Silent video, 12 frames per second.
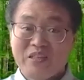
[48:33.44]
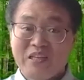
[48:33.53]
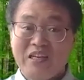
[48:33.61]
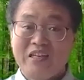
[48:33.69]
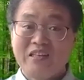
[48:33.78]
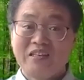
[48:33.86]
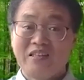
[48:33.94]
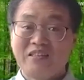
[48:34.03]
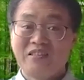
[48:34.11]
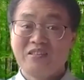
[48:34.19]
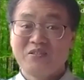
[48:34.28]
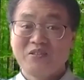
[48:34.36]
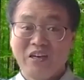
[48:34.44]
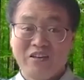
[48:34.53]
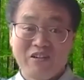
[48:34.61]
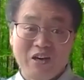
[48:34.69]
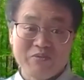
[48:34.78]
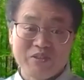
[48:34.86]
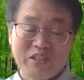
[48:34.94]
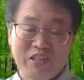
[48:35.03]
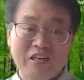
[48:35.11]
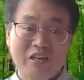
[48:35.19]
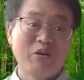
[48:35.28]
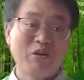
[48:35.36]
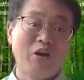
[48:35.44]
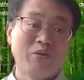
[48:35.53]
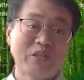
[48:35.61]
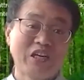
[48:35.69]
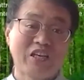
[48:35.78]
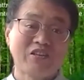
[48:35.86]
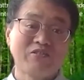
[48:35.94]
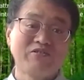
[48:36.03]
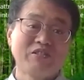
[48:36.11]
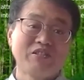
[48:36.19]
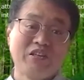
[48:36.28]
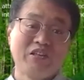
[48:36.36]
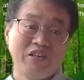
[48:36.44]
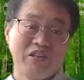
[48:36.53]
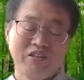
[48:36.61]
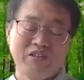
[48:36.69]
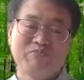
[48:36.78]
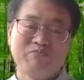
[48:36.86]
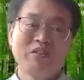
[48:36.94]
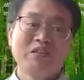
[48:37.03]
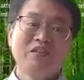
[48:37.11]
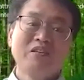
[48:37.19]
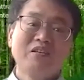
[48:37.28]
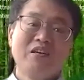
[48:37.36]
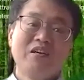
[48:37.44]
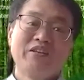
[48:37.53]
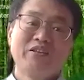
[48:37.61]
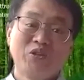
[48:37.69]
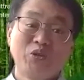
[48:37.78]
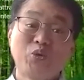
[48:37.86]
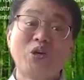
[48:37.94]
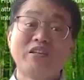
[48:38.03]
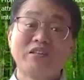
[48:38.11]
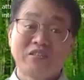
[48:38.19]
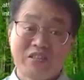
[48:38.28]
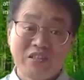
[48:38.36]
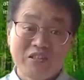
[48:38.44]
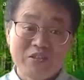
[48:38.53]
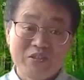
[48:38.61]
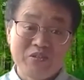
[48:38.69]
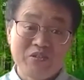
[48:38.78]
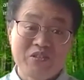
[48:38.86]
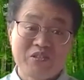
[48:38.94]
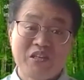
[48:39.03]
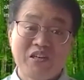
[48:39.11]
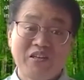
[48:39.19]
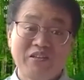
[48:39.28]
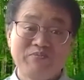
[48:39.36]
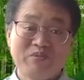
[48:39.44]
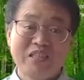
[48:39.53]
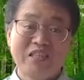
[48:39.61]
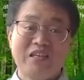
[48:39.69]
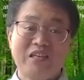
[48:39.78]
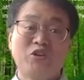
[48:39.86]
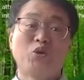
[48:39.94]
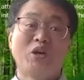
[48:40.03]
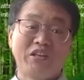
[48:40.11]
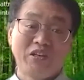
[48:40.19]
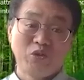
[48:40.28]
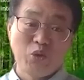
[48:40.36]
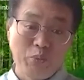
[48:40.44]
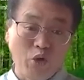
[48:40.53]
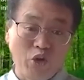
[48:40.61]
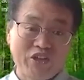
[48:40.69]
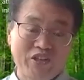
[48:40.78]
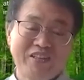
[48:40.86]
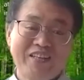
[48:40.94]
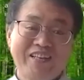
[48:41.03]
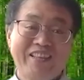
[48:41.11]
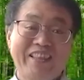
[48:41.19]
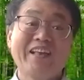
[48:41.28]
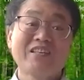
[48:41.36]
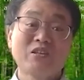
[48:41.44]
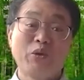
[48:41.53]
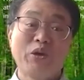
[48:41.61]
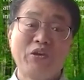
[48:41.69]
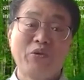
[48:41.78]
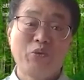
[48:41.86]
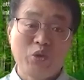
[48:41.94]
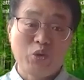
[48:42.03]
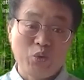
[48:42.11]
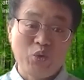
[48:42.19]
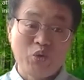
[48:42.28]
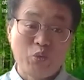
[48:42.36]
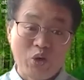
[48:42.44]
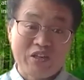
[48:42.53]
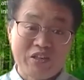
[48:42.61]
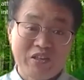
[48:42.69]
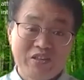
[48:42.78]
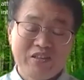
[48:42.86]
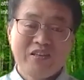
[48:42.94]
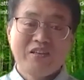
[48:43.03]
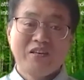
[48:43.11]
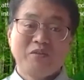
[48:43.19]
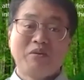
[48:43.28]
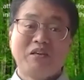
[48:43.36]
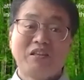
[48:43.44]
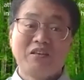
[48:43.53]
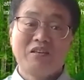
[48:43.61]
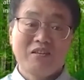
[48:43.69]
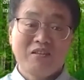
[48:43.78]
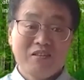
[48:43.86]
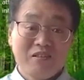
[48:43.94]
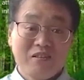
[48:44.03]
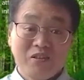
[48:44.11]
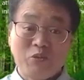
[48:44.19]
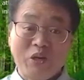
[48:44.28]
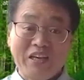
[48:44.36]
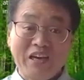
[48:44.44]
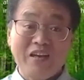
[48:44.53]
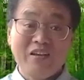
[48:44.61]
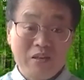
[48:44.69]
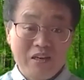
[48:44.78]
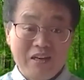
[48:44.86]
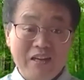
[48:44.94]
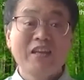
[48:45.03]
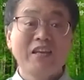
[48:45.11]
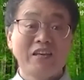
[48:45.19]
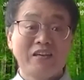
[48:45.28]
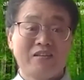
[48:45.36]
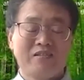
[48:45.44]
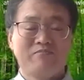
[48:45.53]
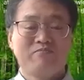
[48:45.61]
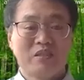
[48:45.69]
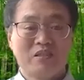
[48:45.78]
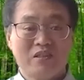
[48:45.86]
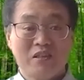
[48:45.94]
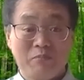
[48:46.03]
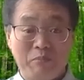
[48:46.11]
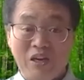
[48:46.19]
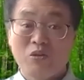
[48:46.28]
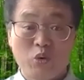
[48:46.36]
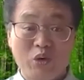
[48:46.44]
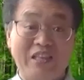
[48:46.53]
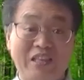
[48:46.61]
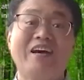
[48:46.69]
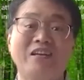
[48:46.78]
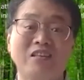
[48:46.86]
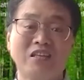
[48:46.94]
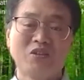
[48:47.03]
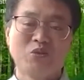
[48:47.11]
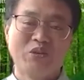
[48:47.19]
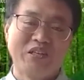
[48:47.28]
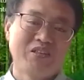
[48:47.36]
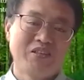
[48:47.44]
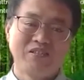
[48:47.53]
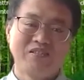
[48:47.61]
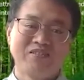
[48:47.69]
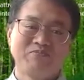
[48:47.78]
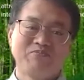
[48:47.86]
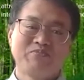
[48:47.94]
and you have a set of objectives, and you run the scenarios and writing report. That's the way we do the work. But the way I think the better way, the ideal way is